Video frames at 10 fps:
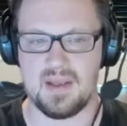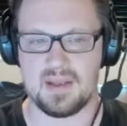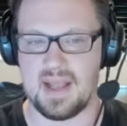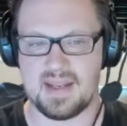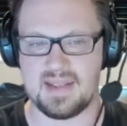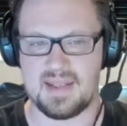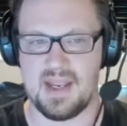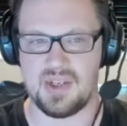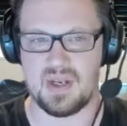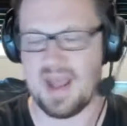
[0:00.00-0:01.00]
likes this
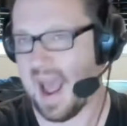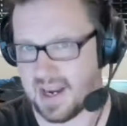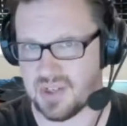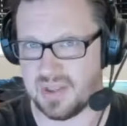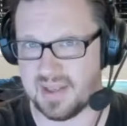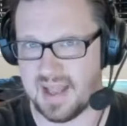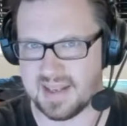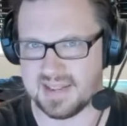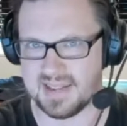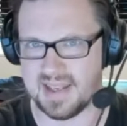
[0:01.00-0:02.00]
agent actually
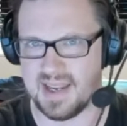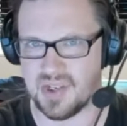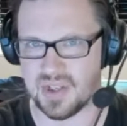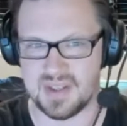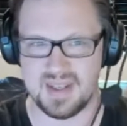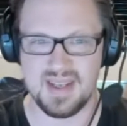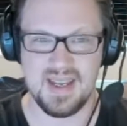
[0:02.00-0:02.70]
likes this agent.